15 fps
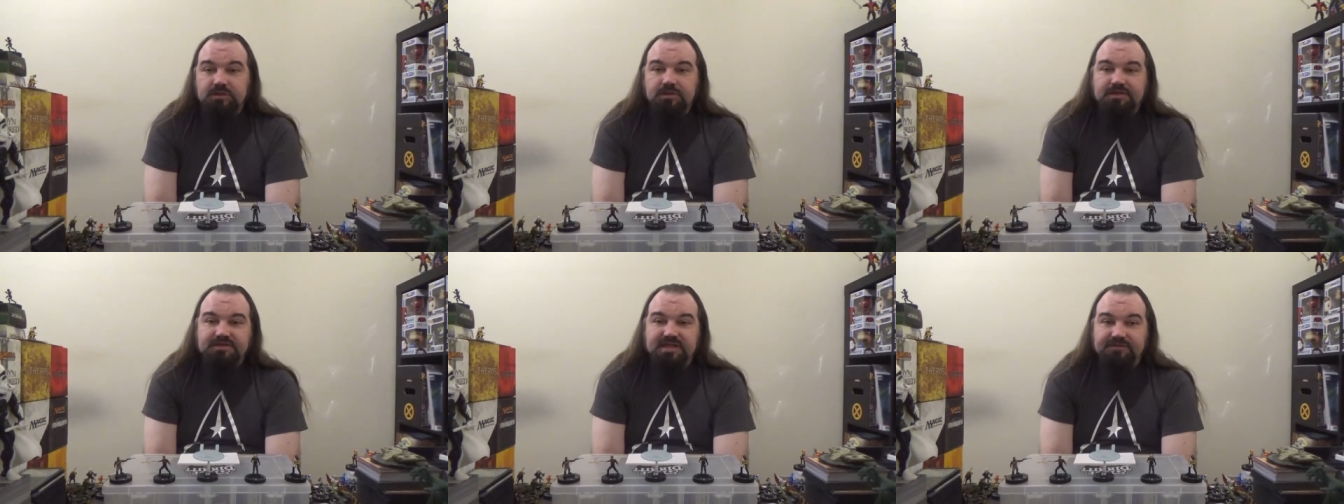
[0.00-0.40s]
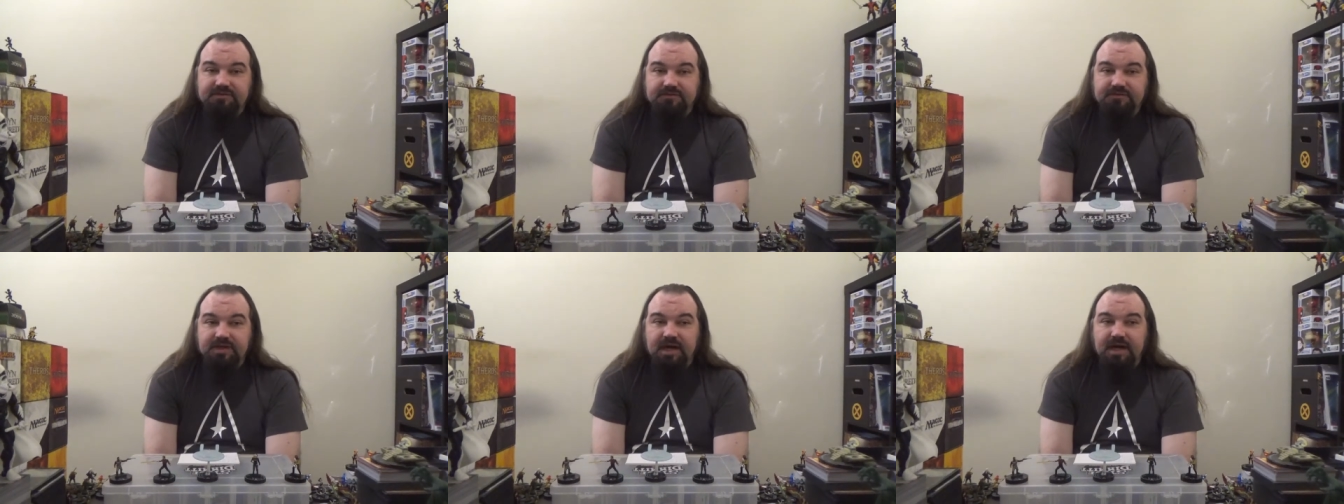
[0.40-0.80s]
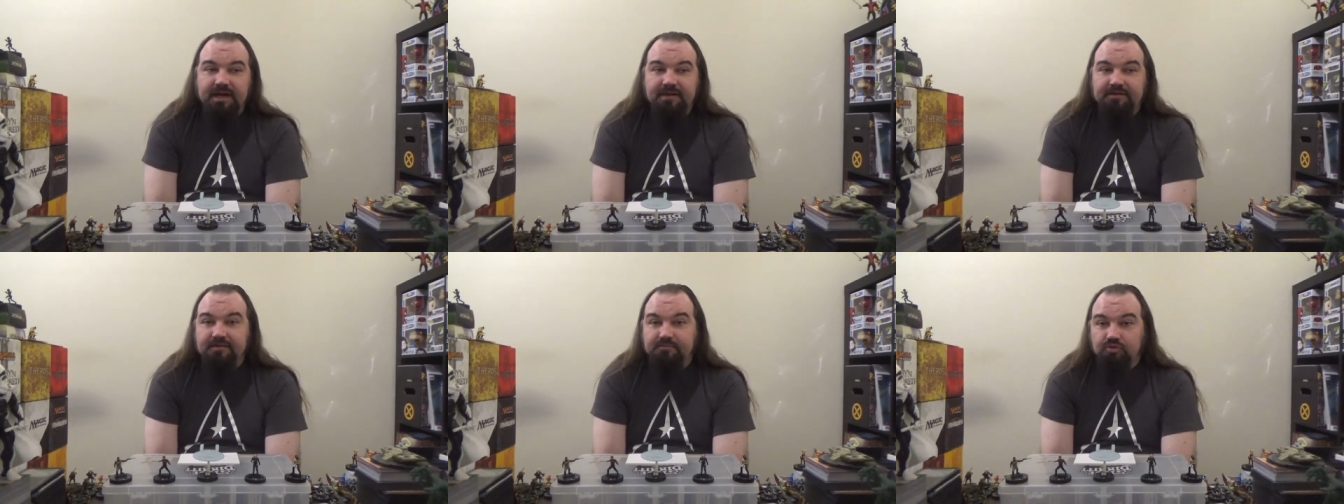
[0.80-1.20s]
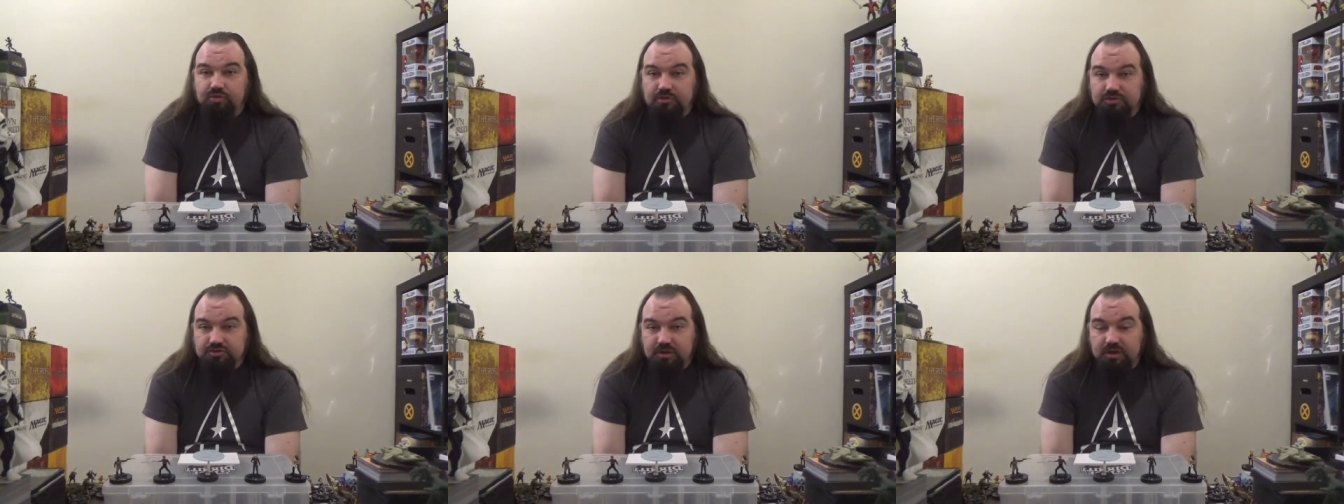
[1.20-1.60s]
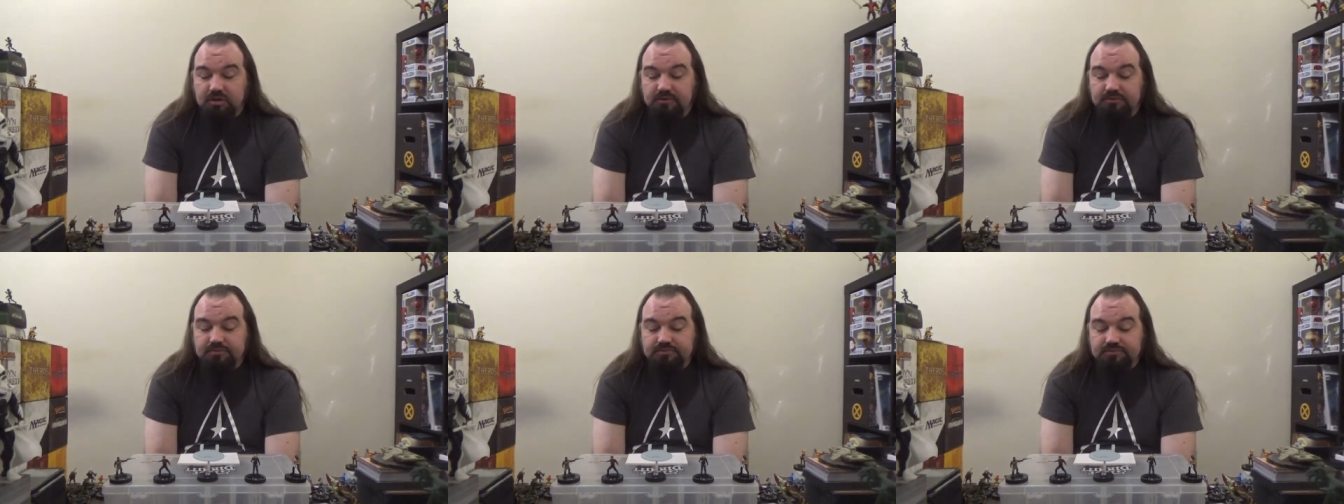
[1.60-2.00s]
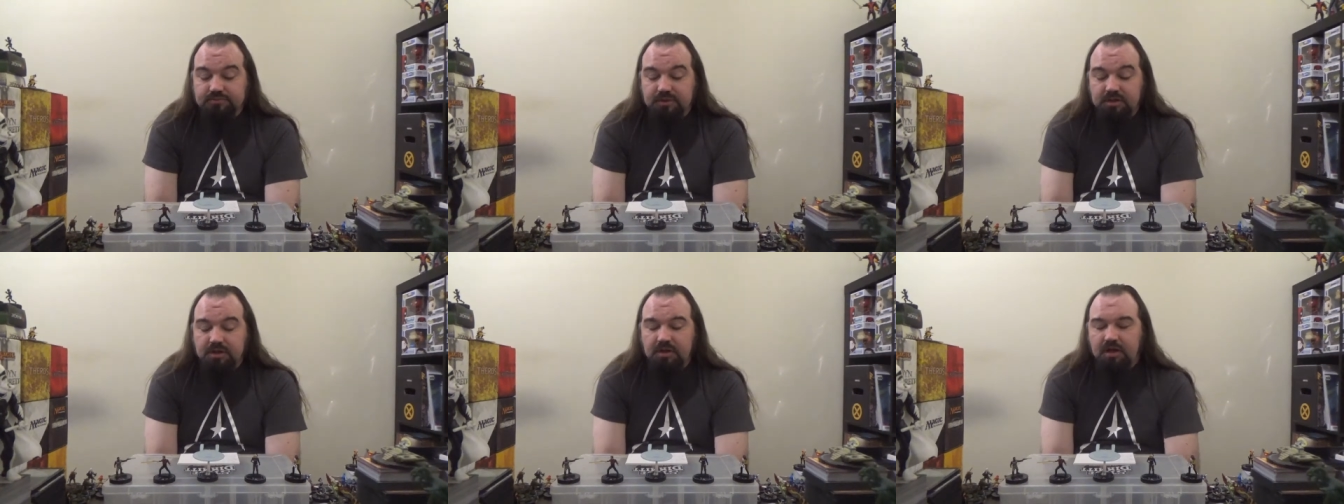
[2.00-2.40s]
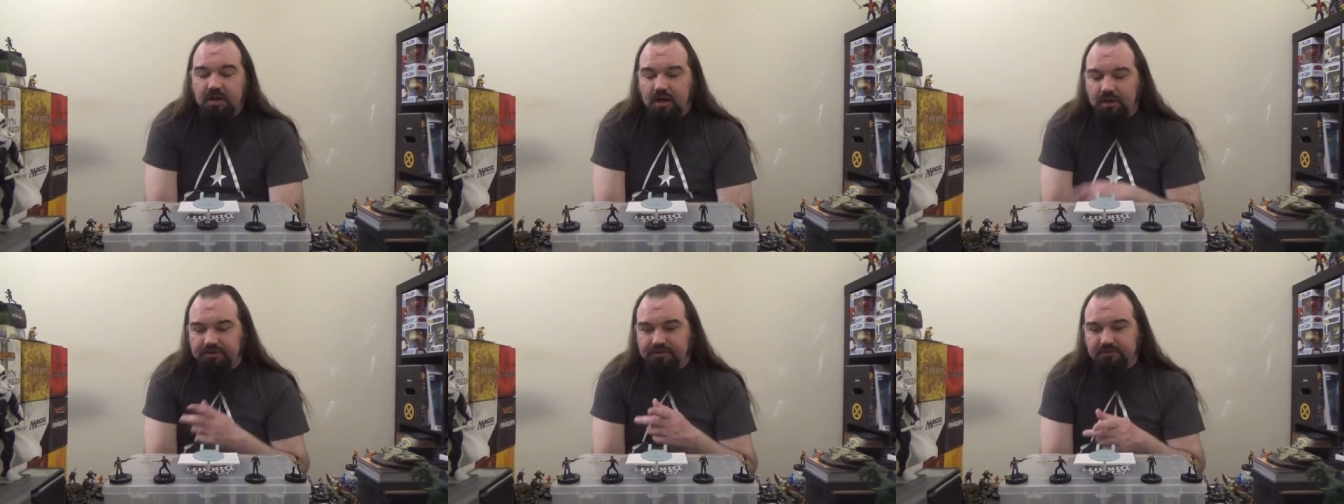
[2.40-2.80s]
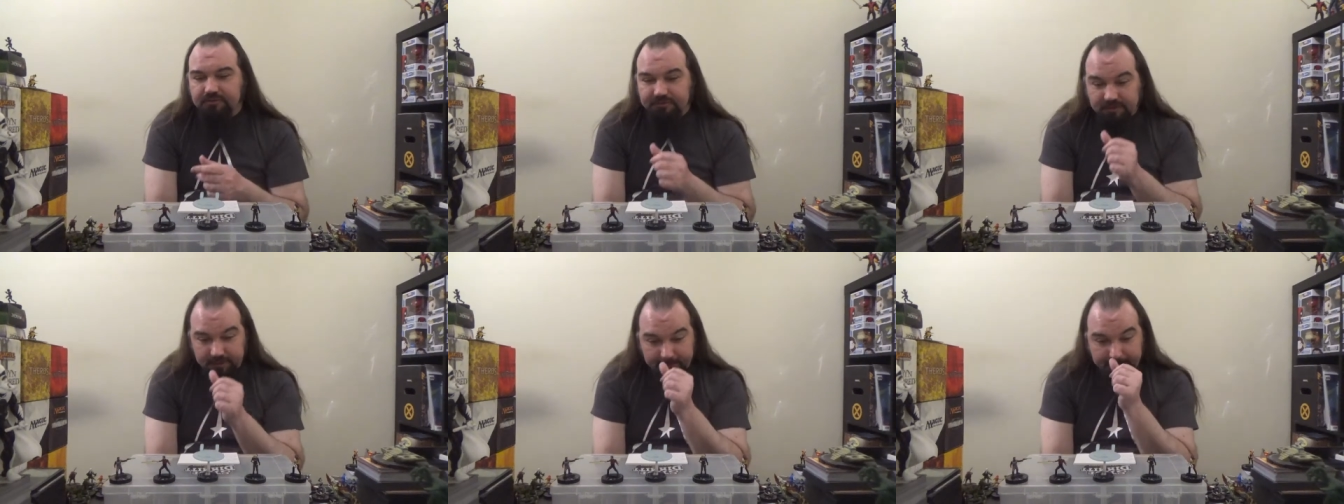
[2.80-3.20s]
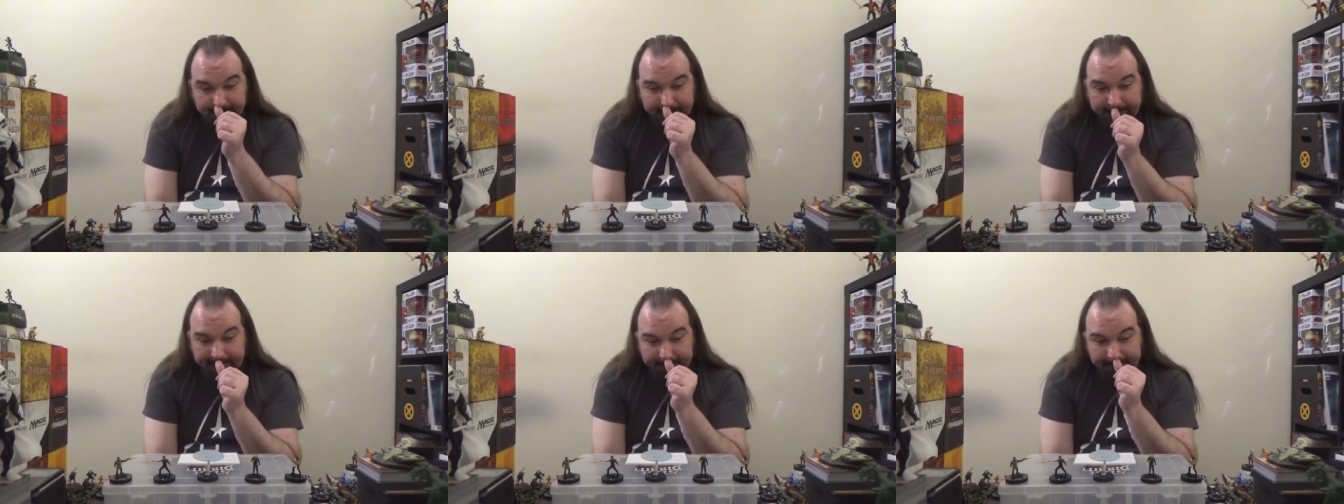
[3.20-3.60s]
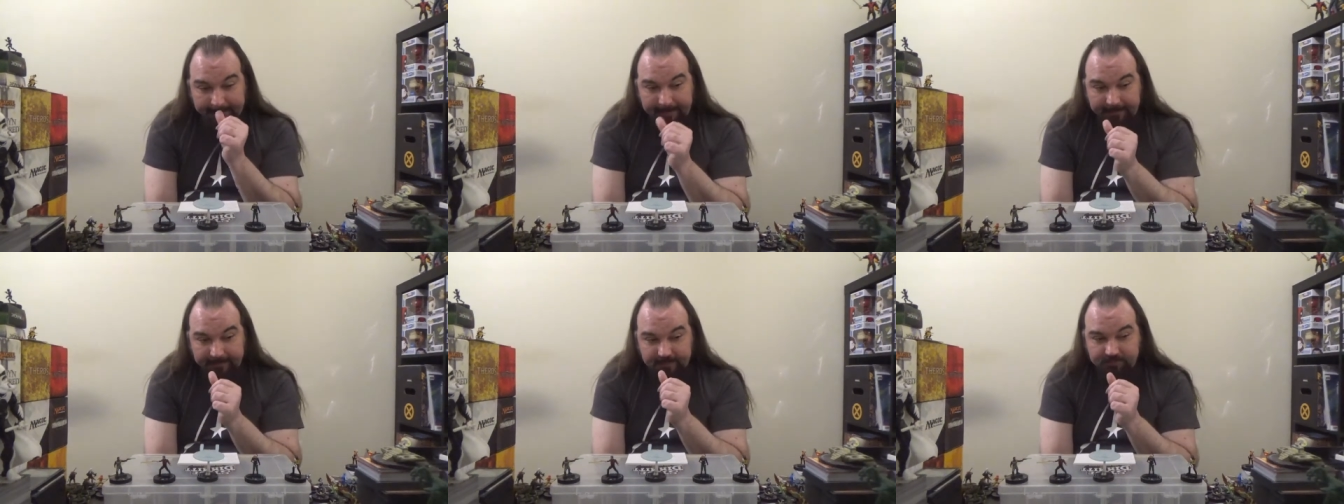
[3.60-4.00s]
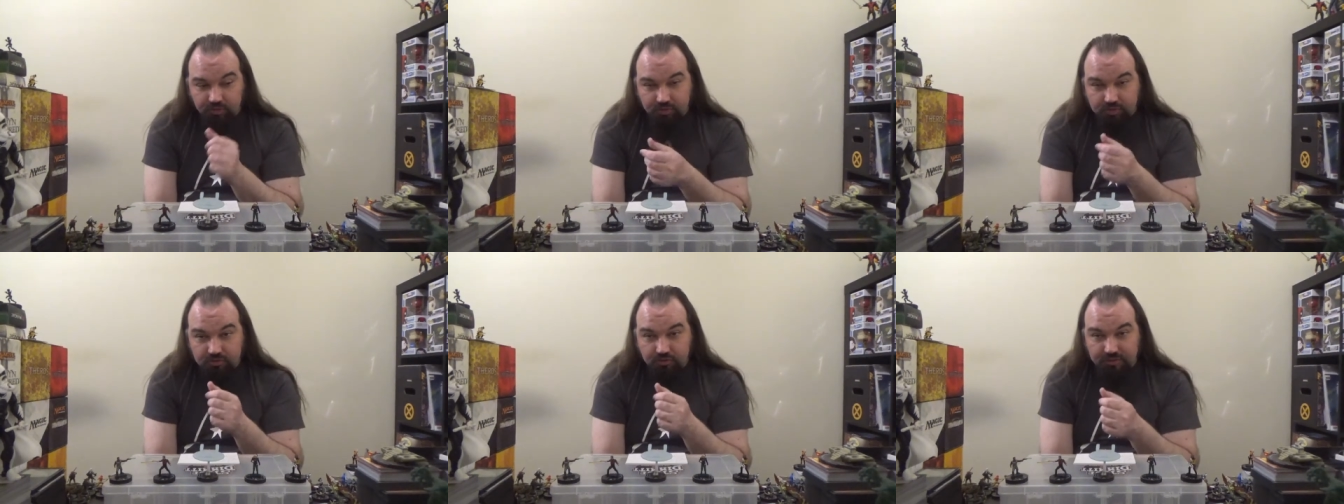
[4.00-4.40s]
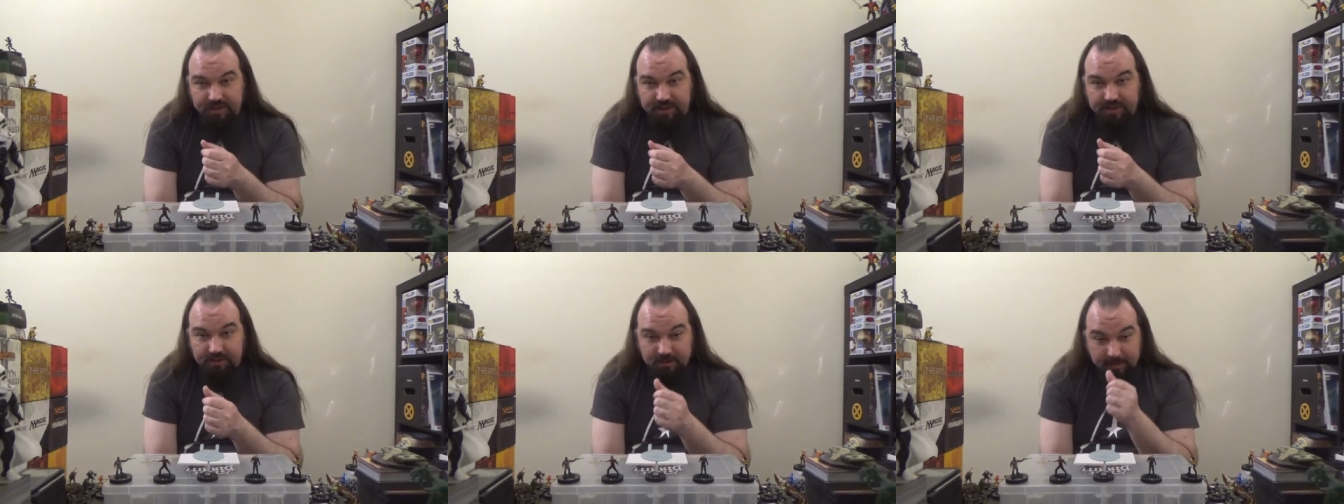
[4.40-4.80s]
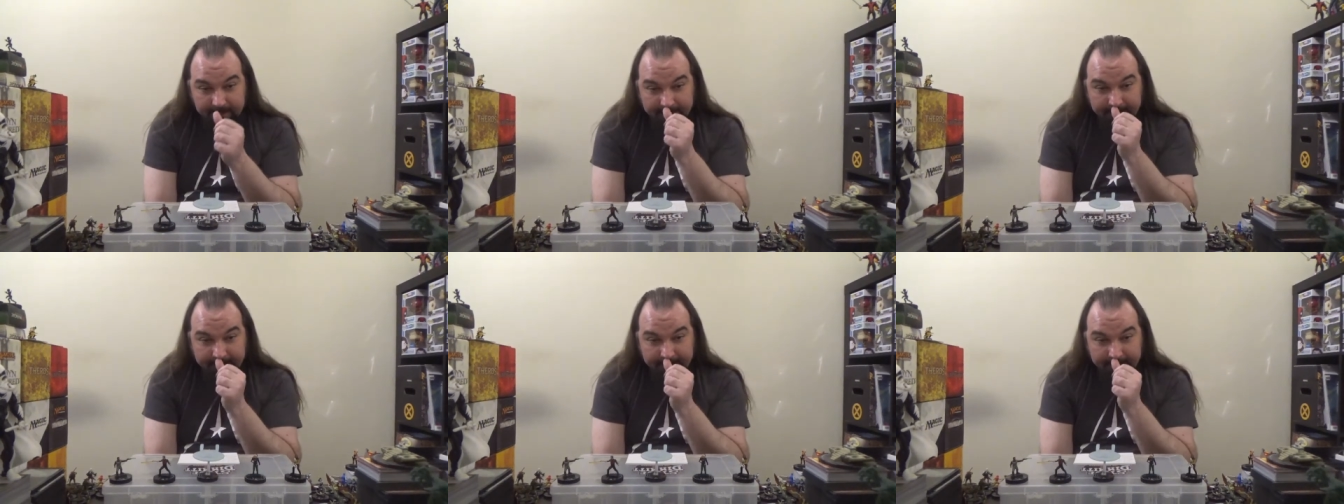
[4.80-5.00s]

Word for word: Seven of Nine is a Borg drone. Also of note, the Borg Queen,